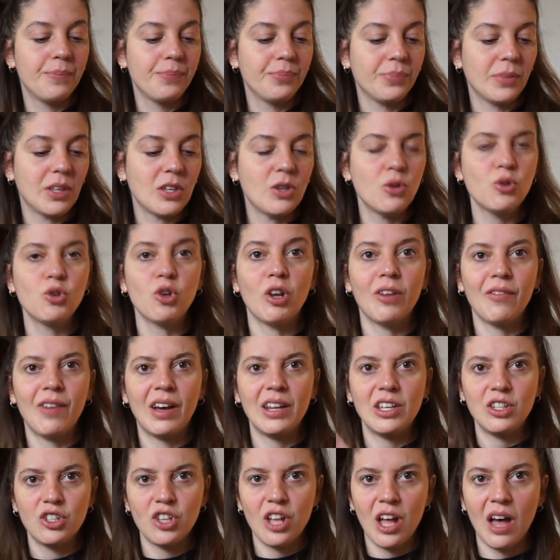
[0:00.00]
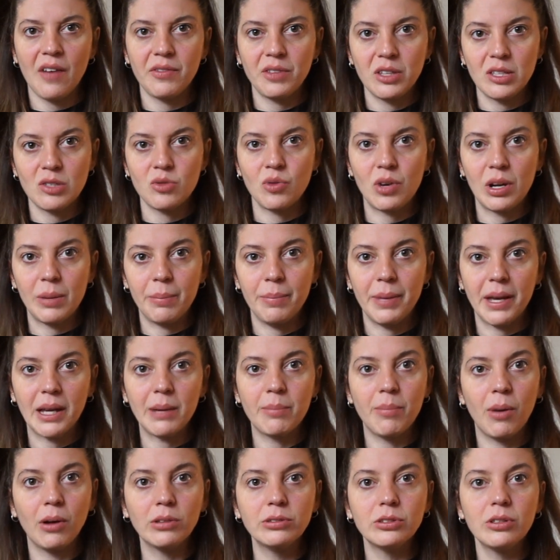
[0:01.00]
Usually Vanish, they have this really big
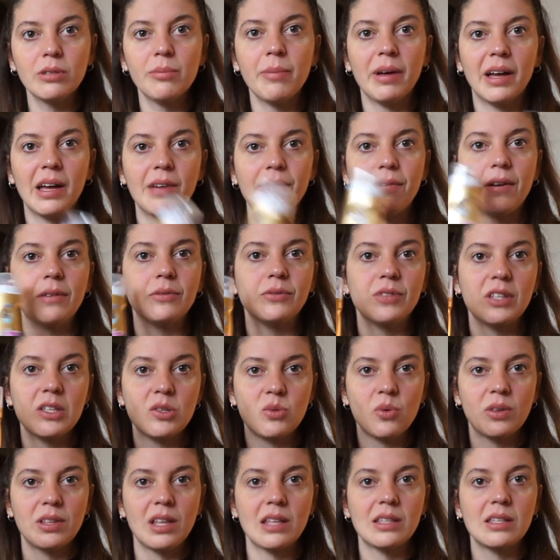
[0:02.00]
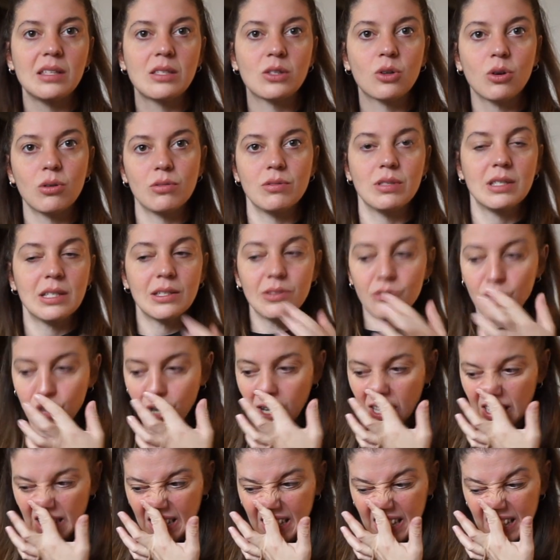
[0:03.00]
bottle, but I found this one that is
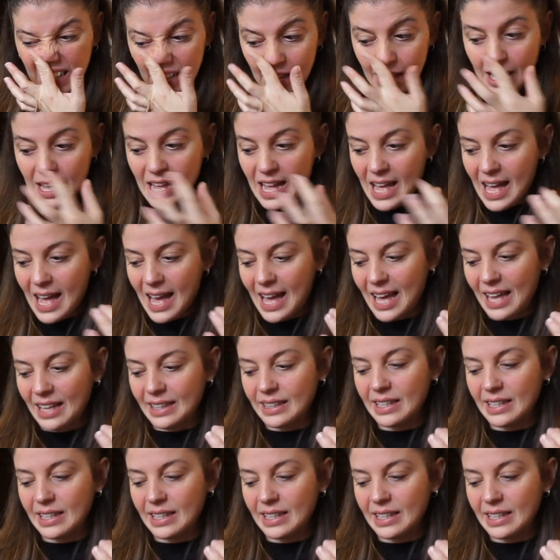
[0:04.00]
concentrated, and